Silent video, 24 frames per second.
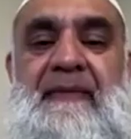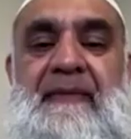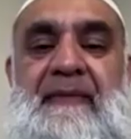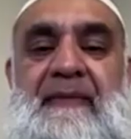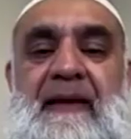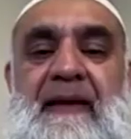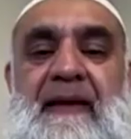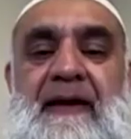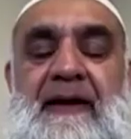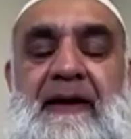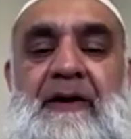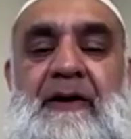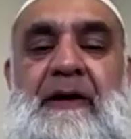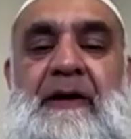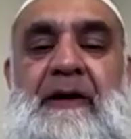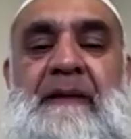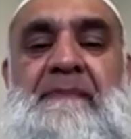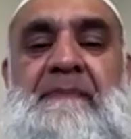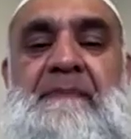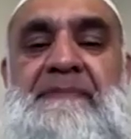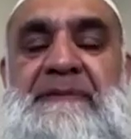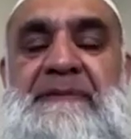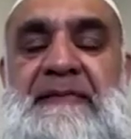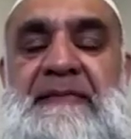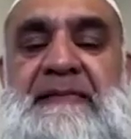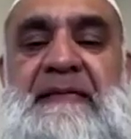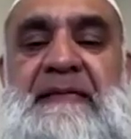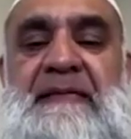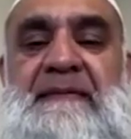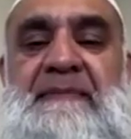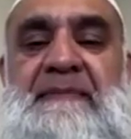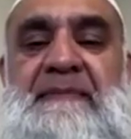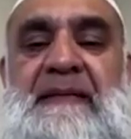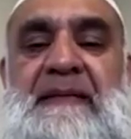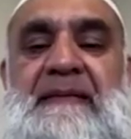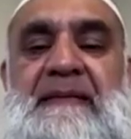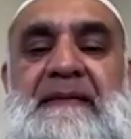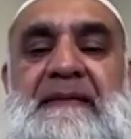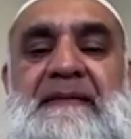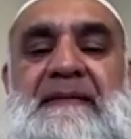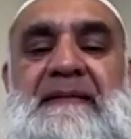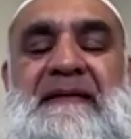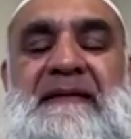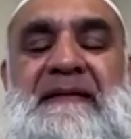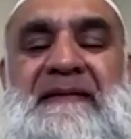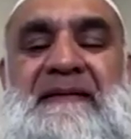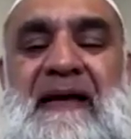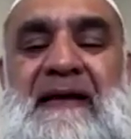you know, imprisonment,
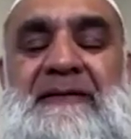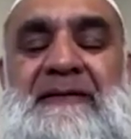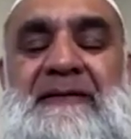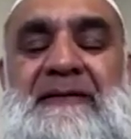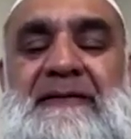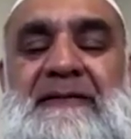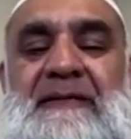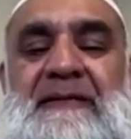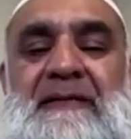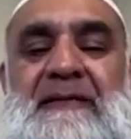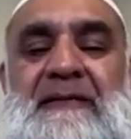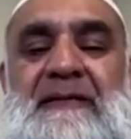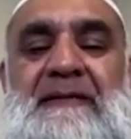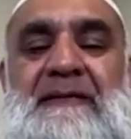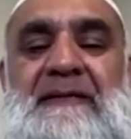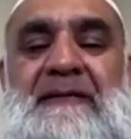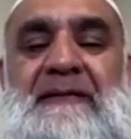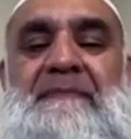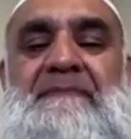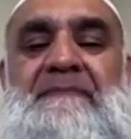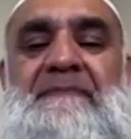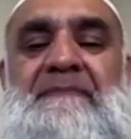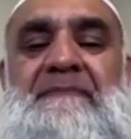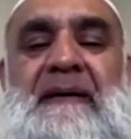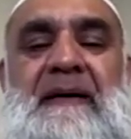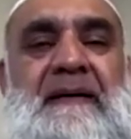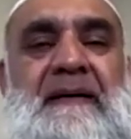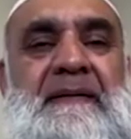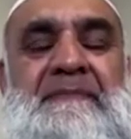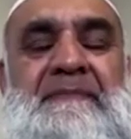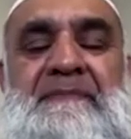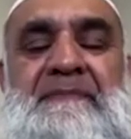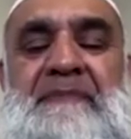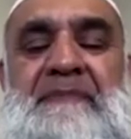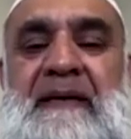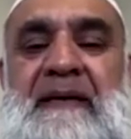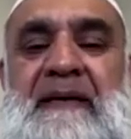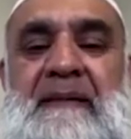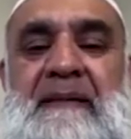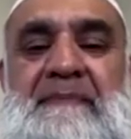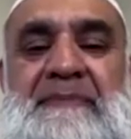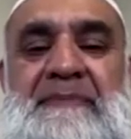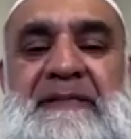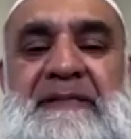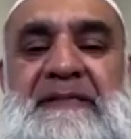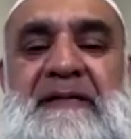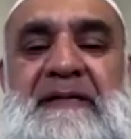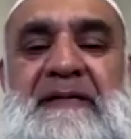detention, uh, being
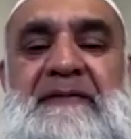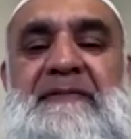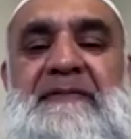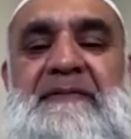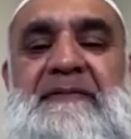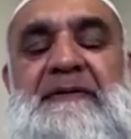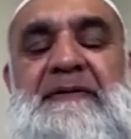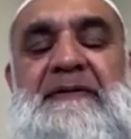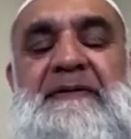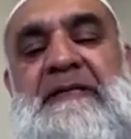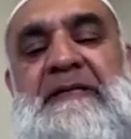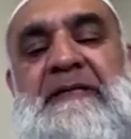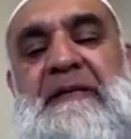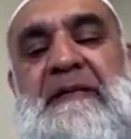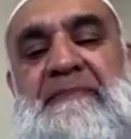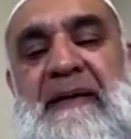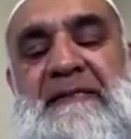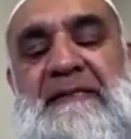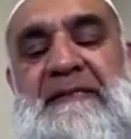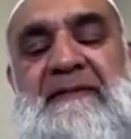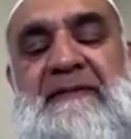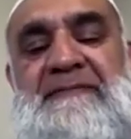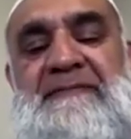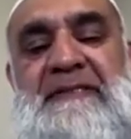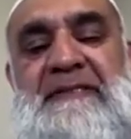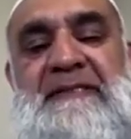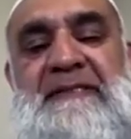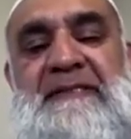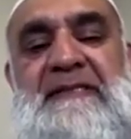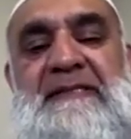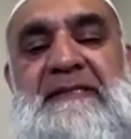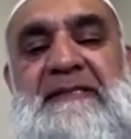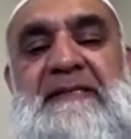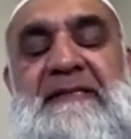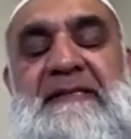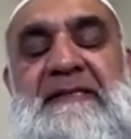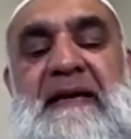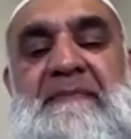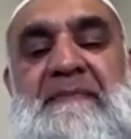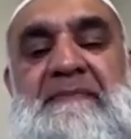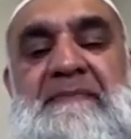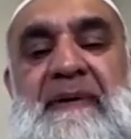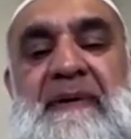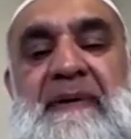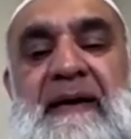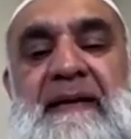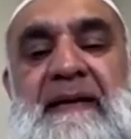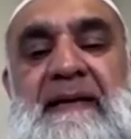imprisoned during the passive resistance
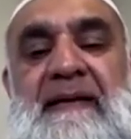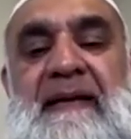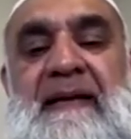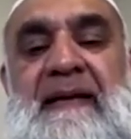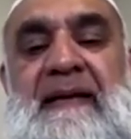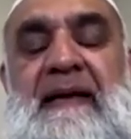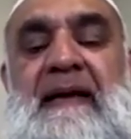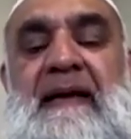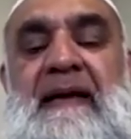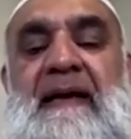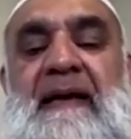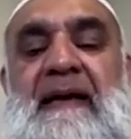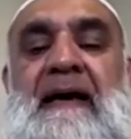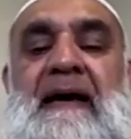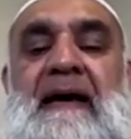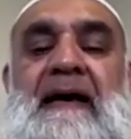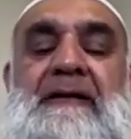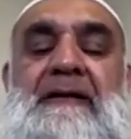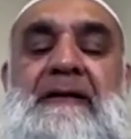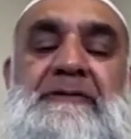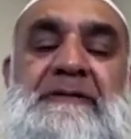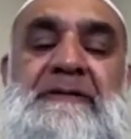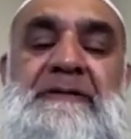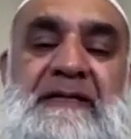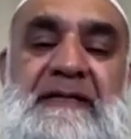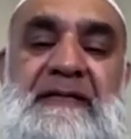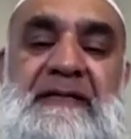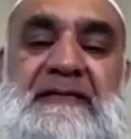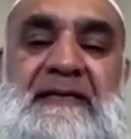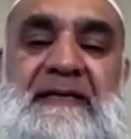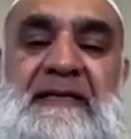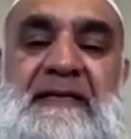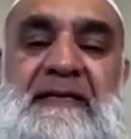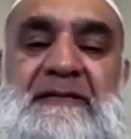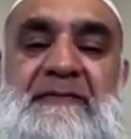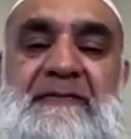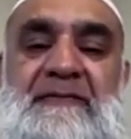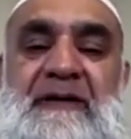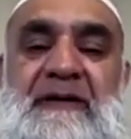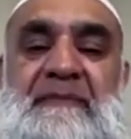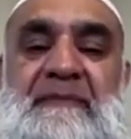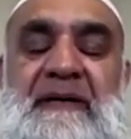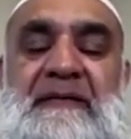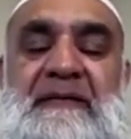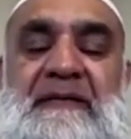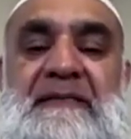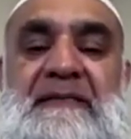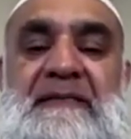campaign, uh, during the states of
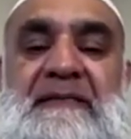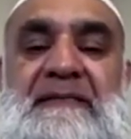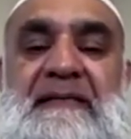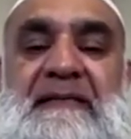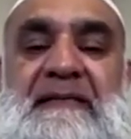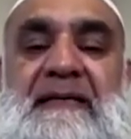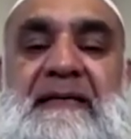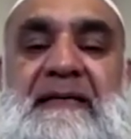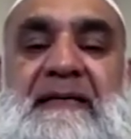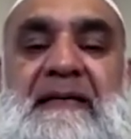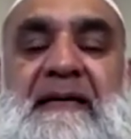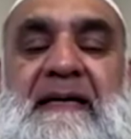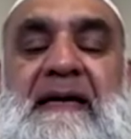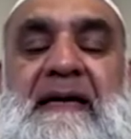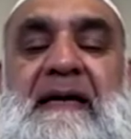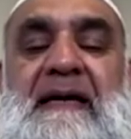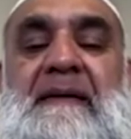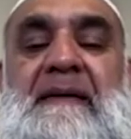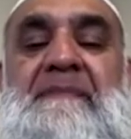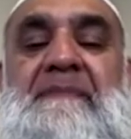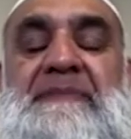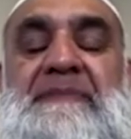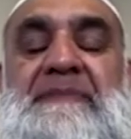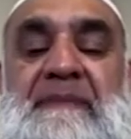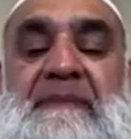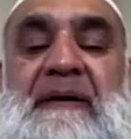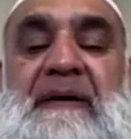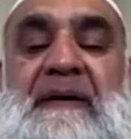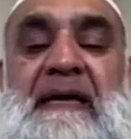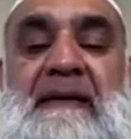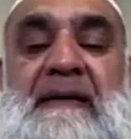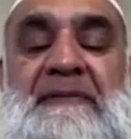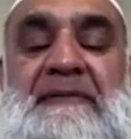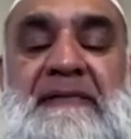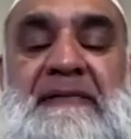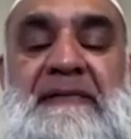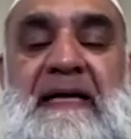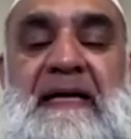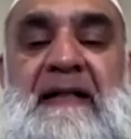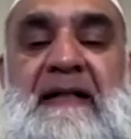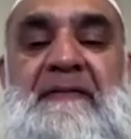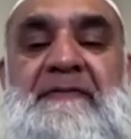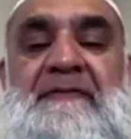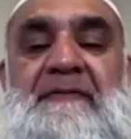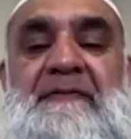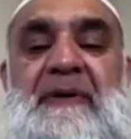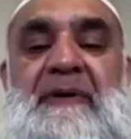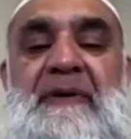emergency. Prema himself
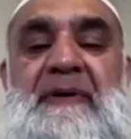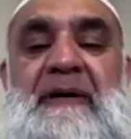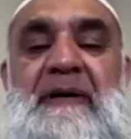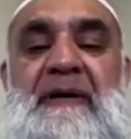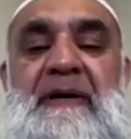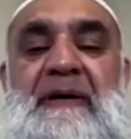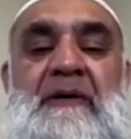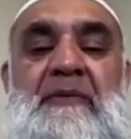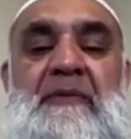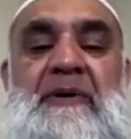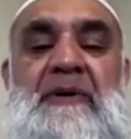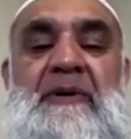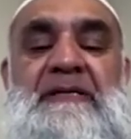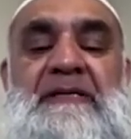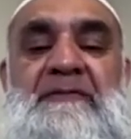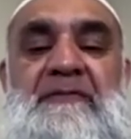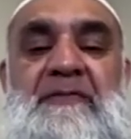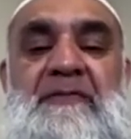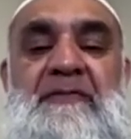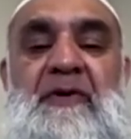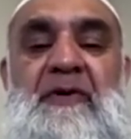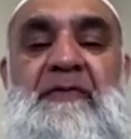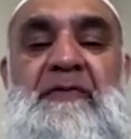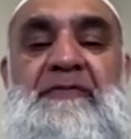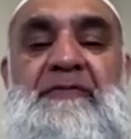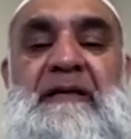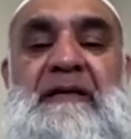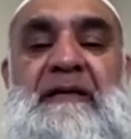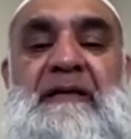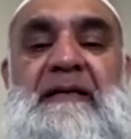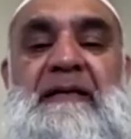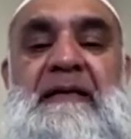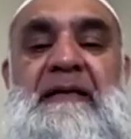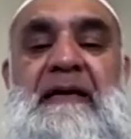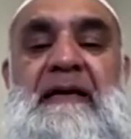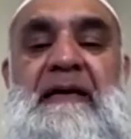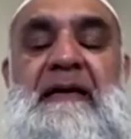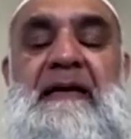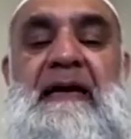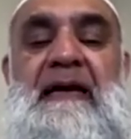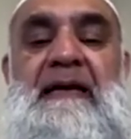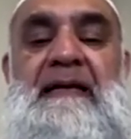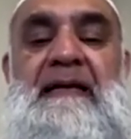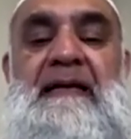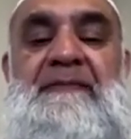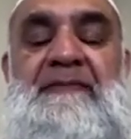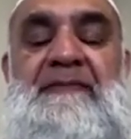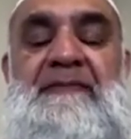uh, was involved in,
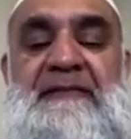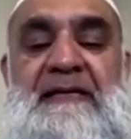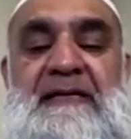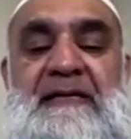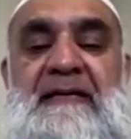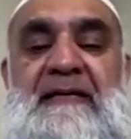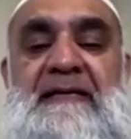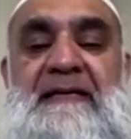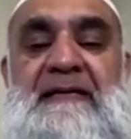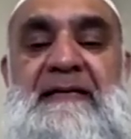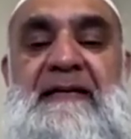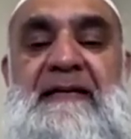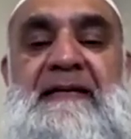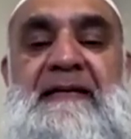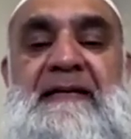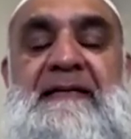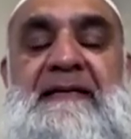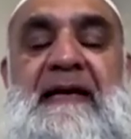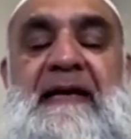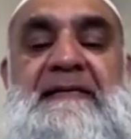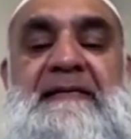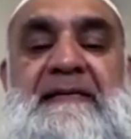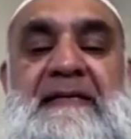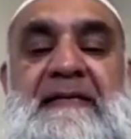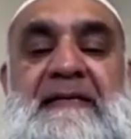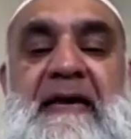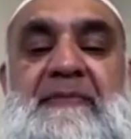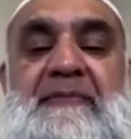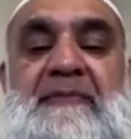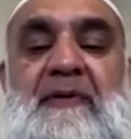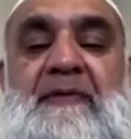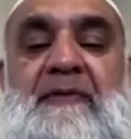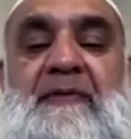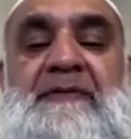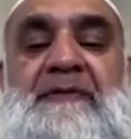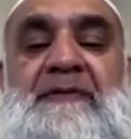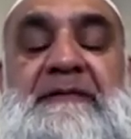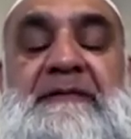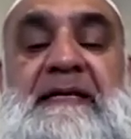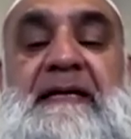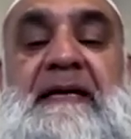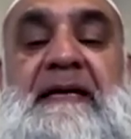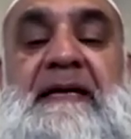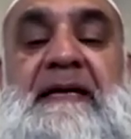in facilitating the escape of three